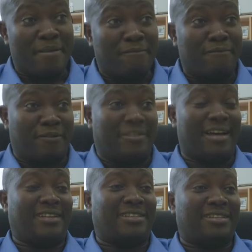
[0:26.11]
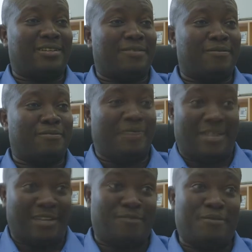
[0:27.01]
For that, we
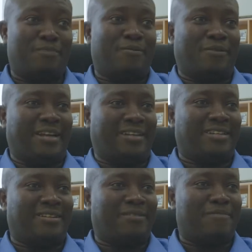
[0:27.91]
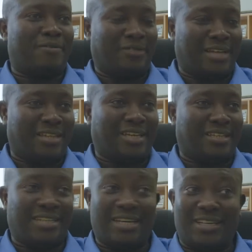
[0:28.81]
need to be protected because, as I
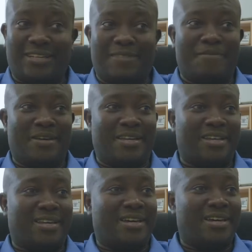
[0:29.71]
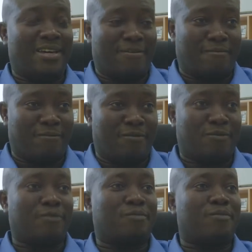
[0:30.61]
said at the beginning, if we
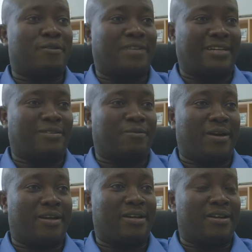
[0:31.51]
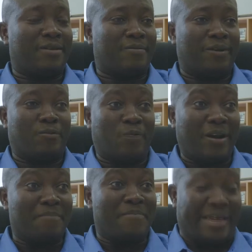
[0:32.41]
don't protect well, well,
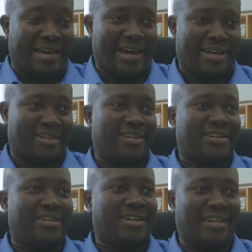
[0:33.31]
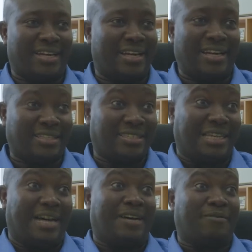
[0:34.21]
one big hack can get us
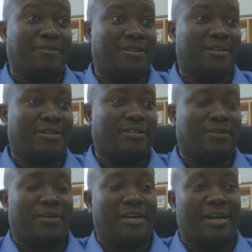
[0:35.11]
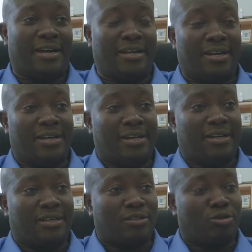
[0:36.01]
down. So, and
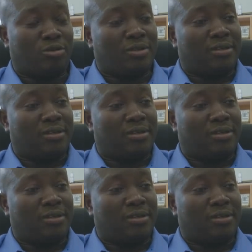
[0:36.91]
uh, so